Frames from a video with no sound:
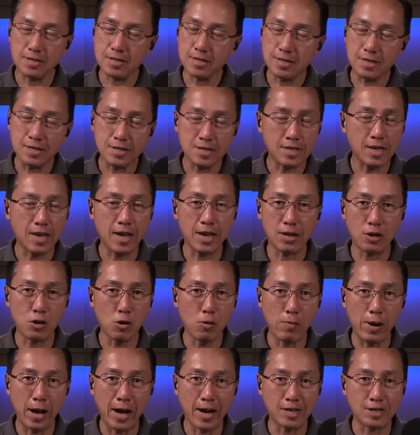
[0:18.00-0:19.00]
just can't
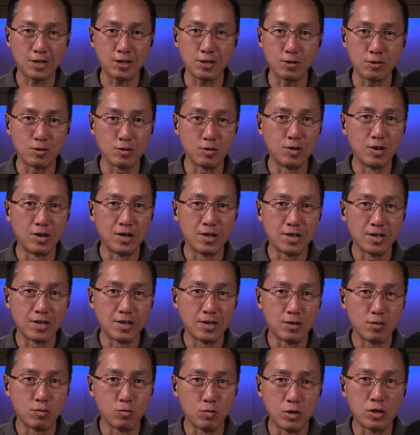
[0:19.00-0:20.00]
go back to
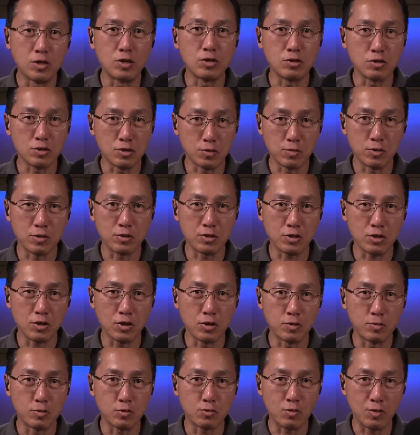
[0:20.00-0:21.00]
reusable
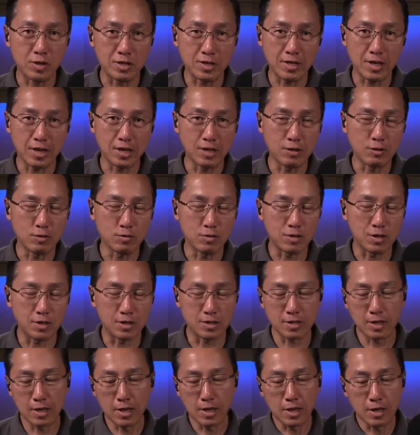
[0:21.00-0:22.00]
scopes once I use
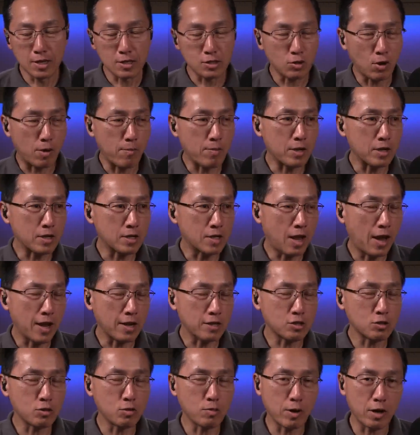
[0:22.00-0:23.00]
this. So I'm going to
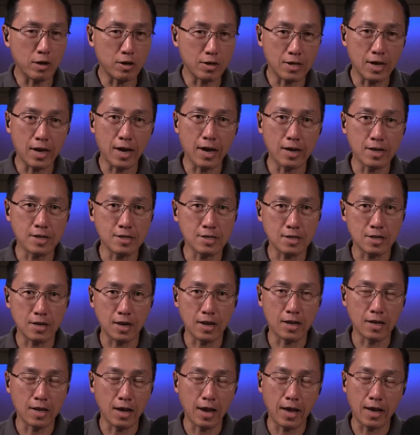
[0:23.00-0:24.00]
talk to you about a case that
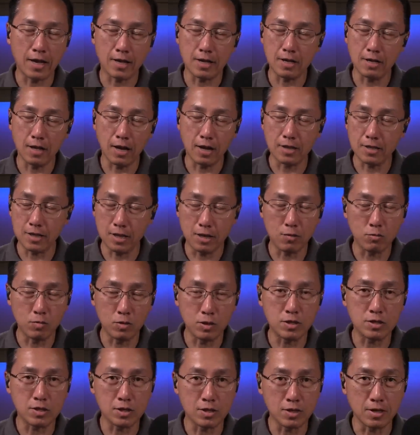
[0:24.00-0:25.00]
I I did
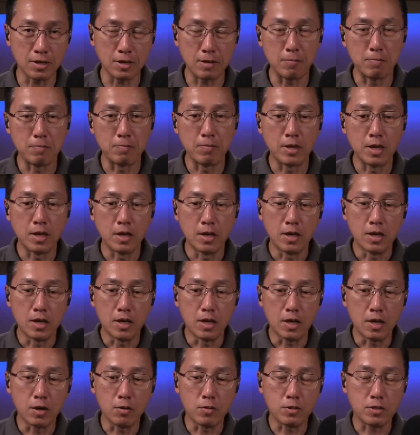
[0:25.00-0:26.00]
recently.
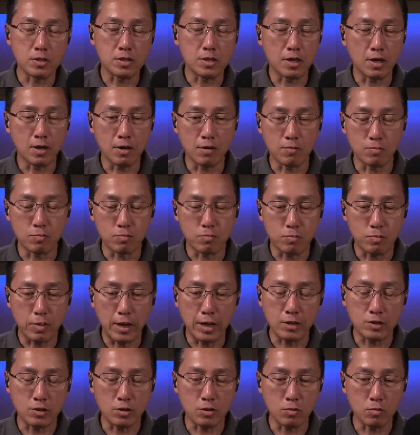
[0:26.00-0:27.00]
It was a
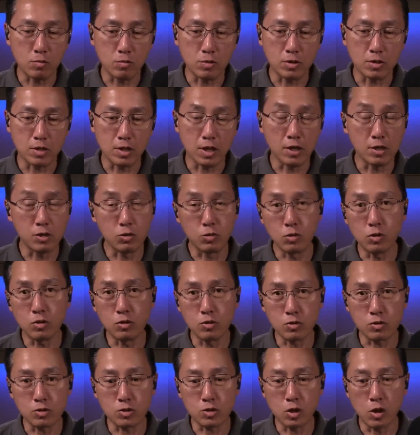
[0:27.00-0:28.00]
patient with a
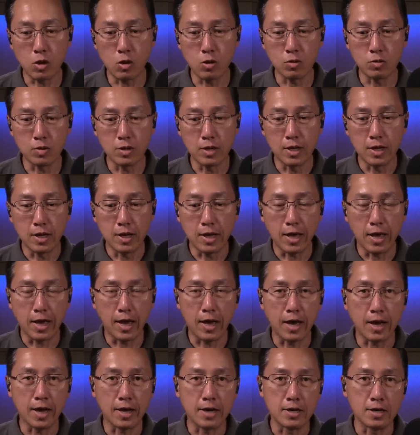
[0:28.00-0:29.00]
ureter stone
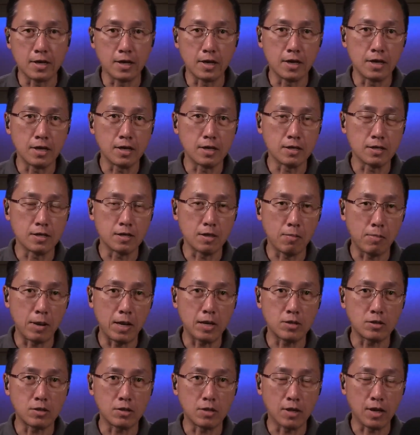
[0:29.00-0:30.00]
and the
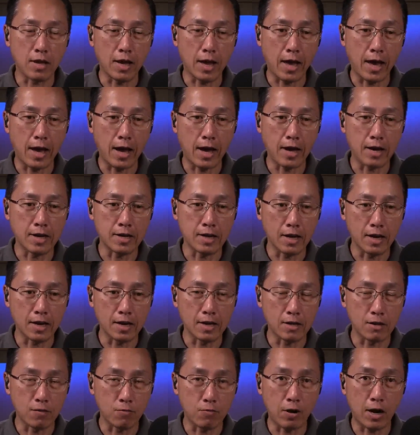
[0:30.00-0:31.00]
patient had
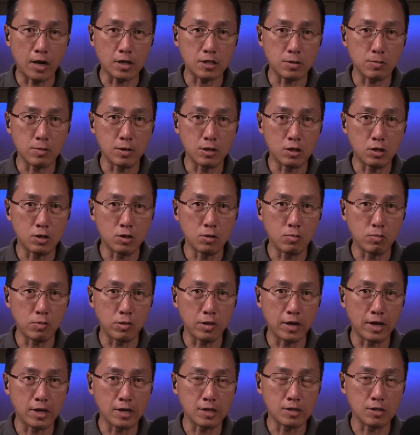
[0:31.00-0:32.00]
a nephrostomy tube
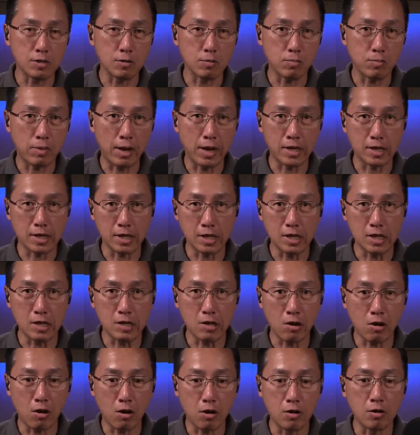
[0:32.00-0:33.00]
placed by
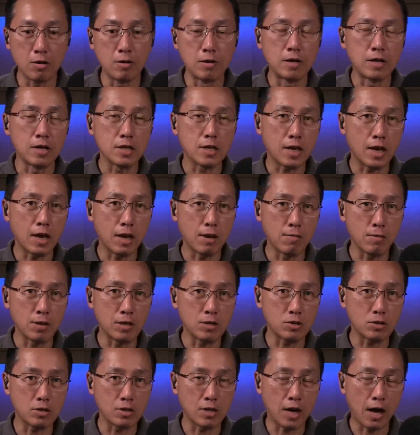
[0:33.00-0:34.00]
the ER, came
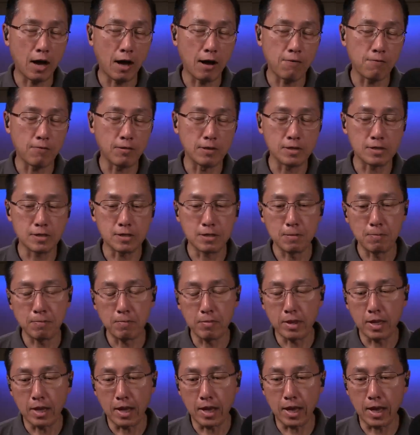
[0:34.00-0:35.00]
into the office,
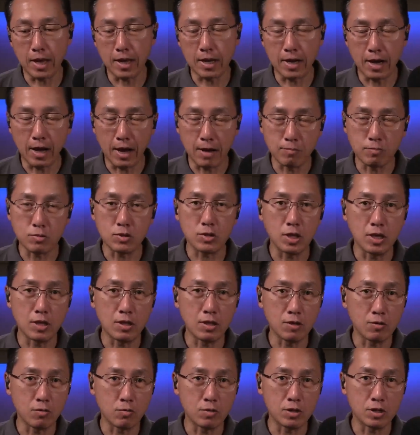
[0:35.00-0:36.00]
and I'm
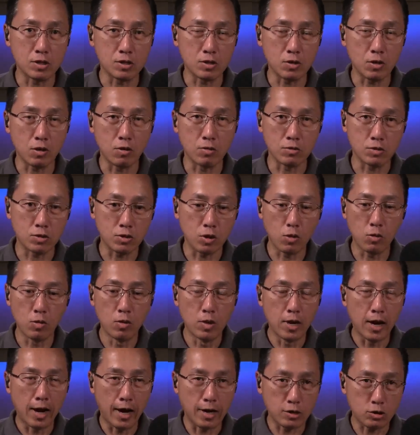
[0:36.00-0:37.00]
dealing with the stone. So
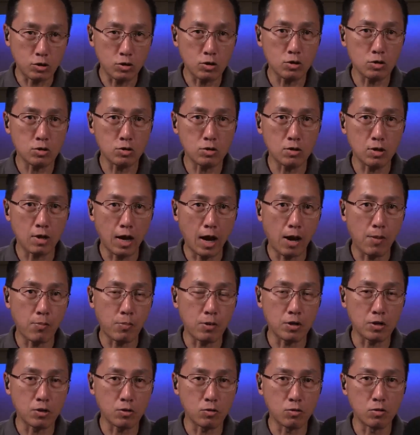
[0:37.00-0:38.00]
I took her to the
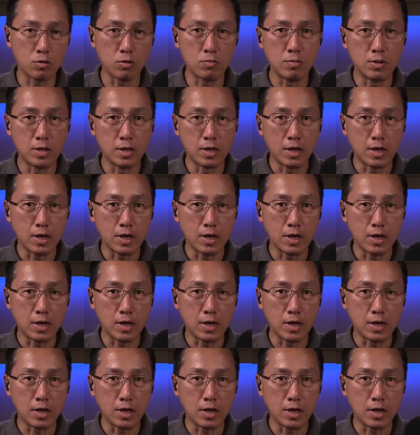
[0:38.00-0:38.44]
operating room